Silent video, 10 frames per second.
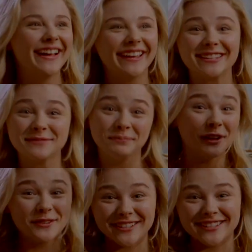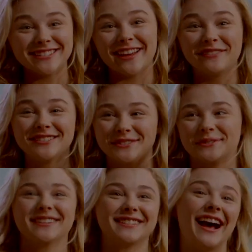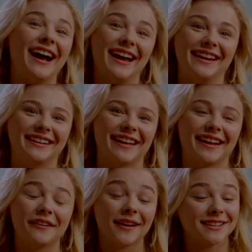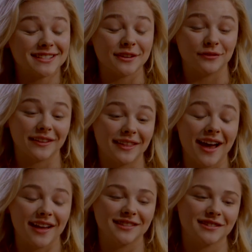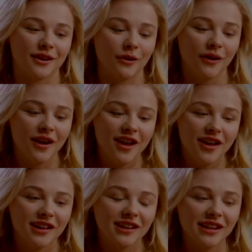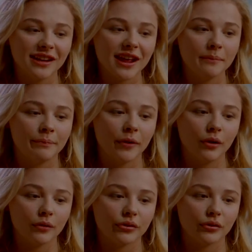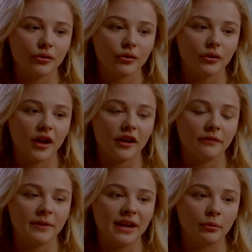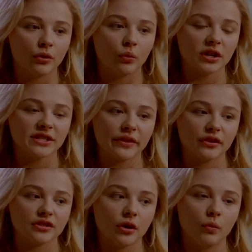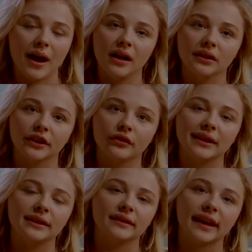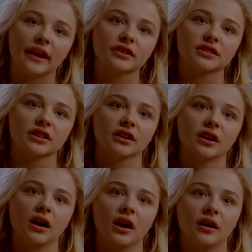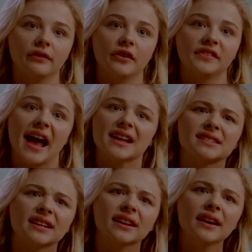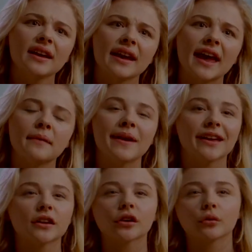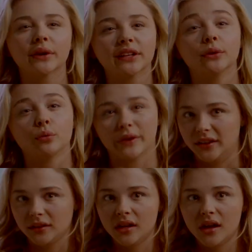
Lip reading: explosions 7 stories high and crazy stuff like that. So he and I both have been able to work together so well in creating the character of Cassie and making her really real.